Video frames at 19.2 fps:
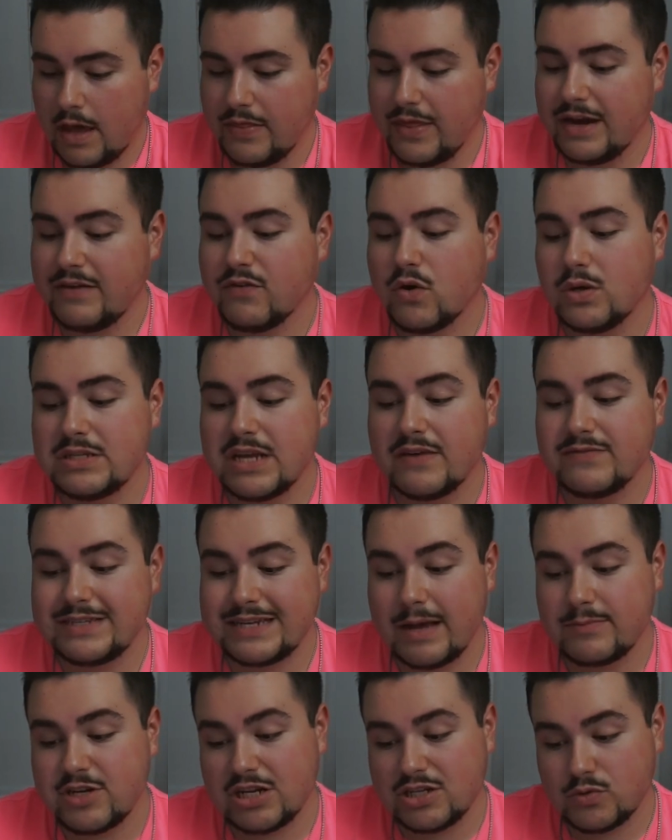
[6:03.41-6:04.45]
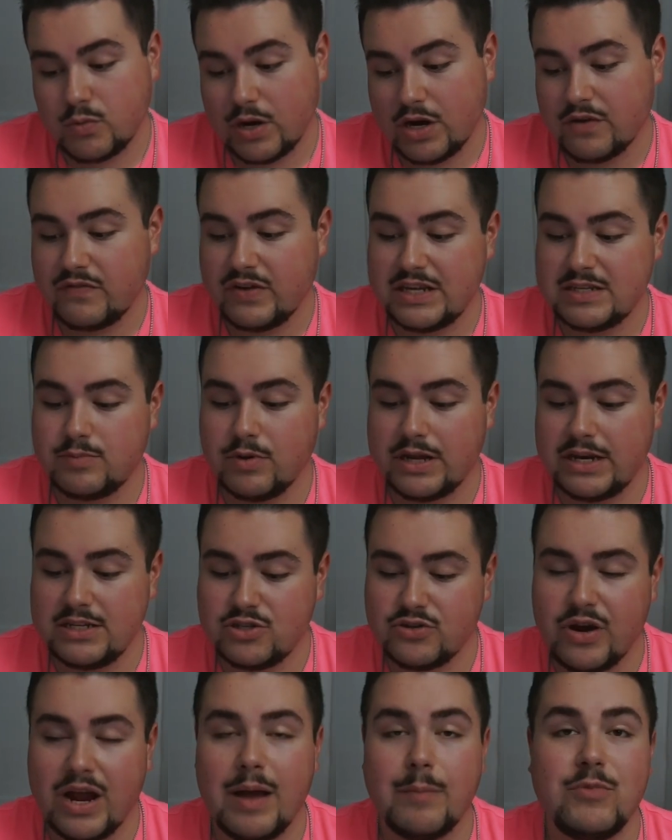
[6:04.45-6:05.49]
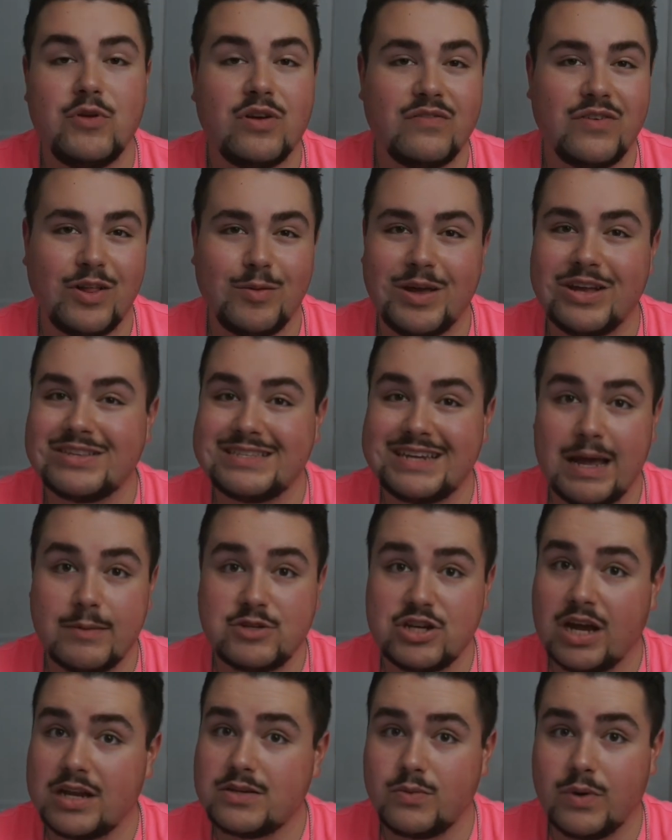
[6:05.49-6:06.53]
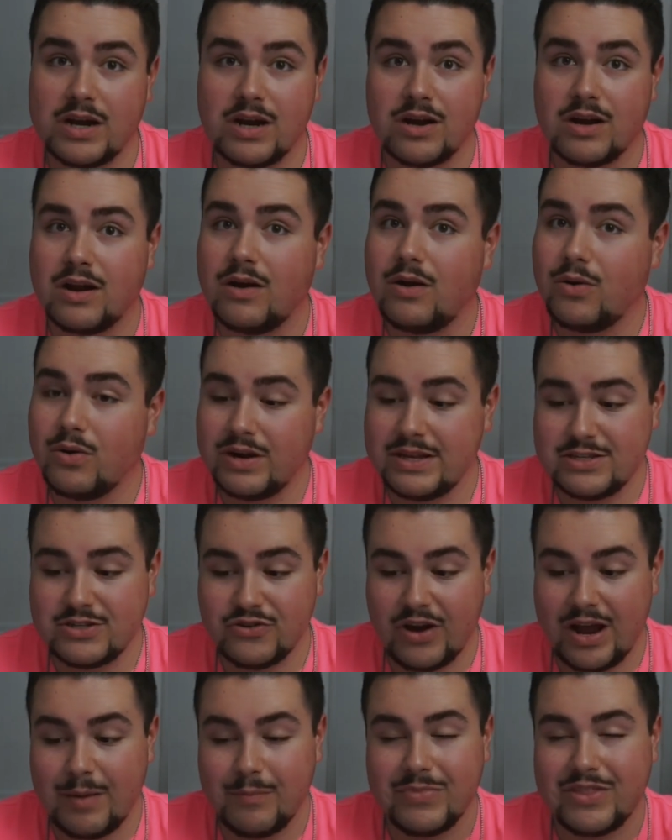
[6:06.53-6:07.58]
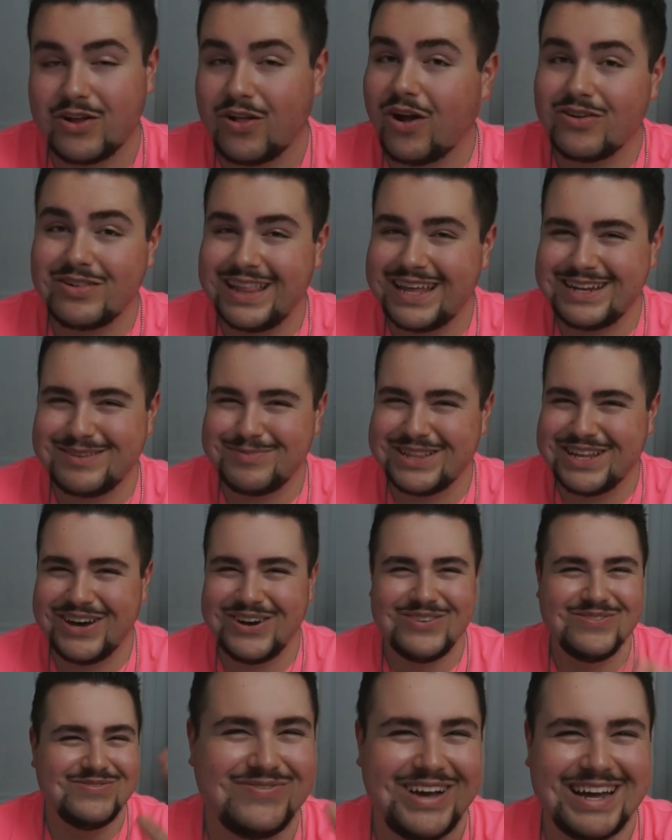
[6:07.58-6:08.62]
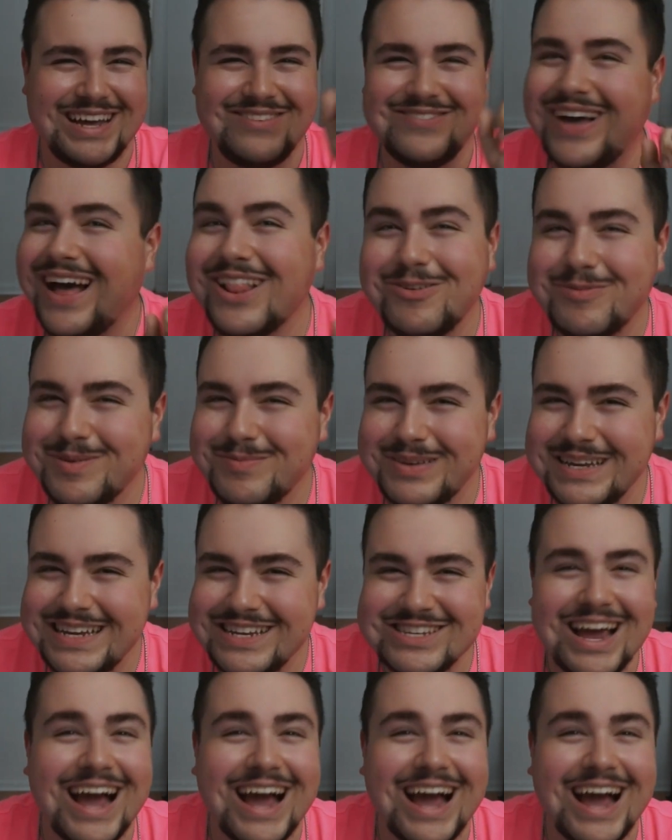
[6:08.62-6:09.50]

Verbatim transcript: And then of course I have Snapchat, Twitter, Facebook, and Instagram. You can follow me on Snapchat, Twitter, or Instagram. They're all linked below. Fucking follow me, bitch.